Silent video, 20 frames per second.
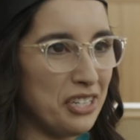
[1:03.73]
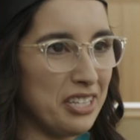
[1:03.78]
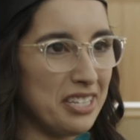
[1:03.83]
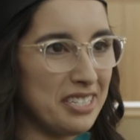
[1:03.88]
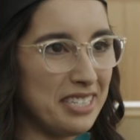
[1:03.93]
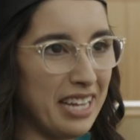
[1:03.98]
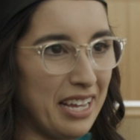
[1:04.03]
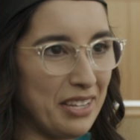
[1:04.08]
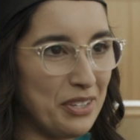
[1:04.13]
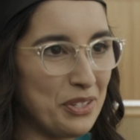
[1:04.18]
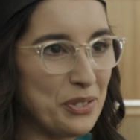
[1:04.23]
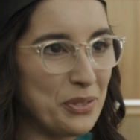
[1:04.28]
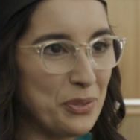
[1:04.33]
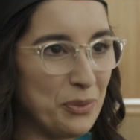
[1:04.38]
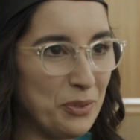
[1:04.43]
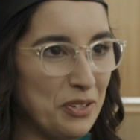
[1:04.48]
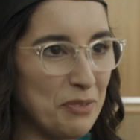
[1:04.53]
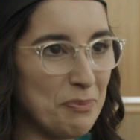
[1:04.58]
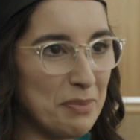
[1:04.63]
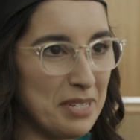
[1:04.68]
at the Daniels
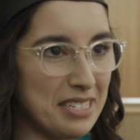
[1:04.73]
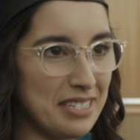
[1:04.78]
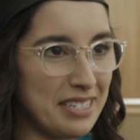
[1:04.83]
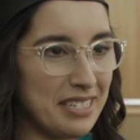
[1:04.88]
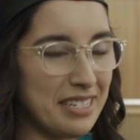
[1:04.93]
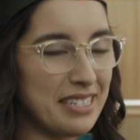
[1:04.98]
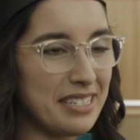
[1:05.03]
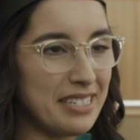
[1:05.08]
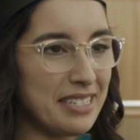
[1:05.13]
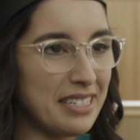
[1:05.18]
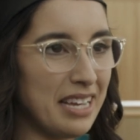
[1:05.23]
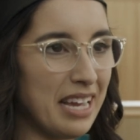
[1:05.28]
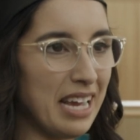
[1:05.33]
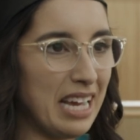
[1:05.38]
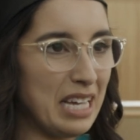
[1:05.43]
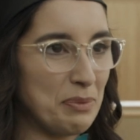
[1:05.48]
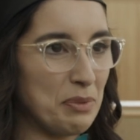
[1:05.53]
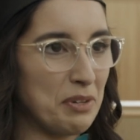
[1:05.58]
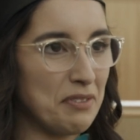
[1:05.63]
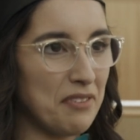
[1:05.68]
School of Business
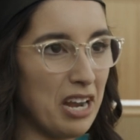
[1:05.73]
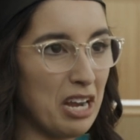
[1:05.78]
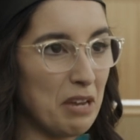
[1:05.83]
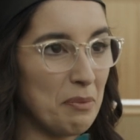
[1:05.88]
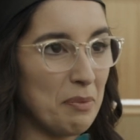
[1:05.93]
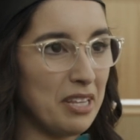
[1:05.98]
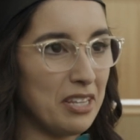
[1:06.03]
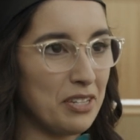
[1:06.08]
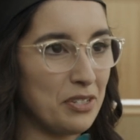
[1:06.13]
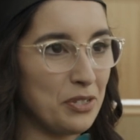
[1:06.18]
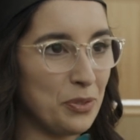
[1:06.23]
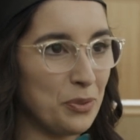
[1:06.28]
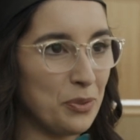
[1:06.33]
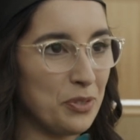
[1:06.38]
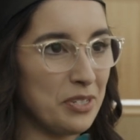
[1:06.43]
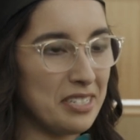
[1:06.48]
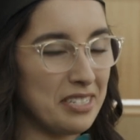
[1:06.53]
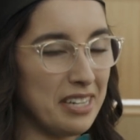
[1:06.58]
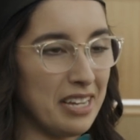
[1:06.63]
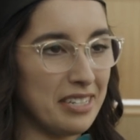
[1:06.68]
has provided me the
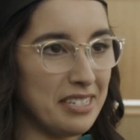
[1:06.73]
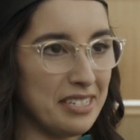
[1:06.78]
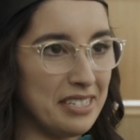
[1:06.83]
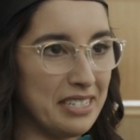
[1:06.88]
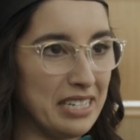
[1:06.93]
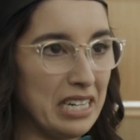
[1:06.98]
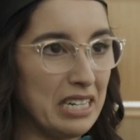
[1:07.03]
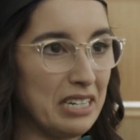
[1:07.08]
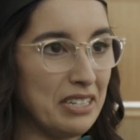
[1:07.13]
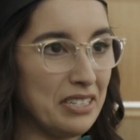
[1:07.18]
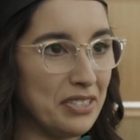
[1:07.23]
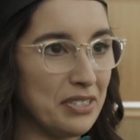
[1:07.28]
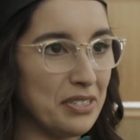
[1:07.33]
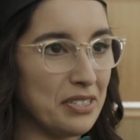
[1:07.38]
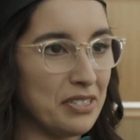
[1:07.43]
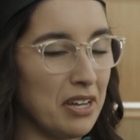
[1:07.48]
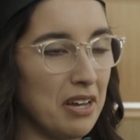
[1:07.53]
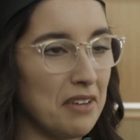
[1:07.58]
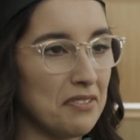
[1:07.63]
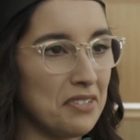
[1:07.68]
tools necessary to
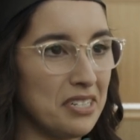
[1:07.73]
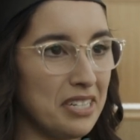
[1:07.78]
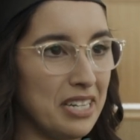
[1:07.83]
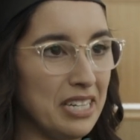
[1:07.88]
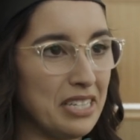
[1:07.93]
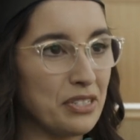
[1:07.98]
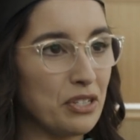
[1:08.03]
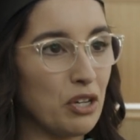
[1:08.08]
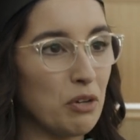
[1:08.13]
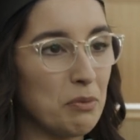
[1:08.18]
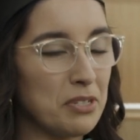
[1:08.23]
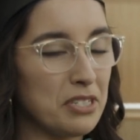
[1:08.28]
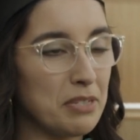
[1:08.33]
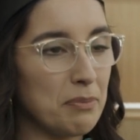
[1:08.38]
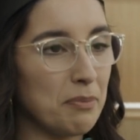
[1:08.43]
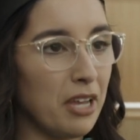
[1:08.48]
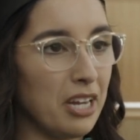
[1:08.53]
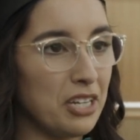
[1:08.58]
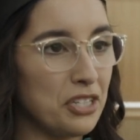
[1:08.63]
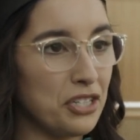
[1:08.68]
solve today's global
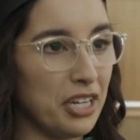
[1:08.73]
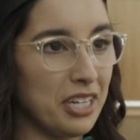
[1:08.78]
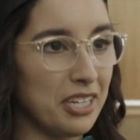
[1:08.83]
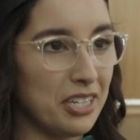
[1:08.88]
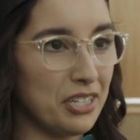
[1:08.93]
supply chain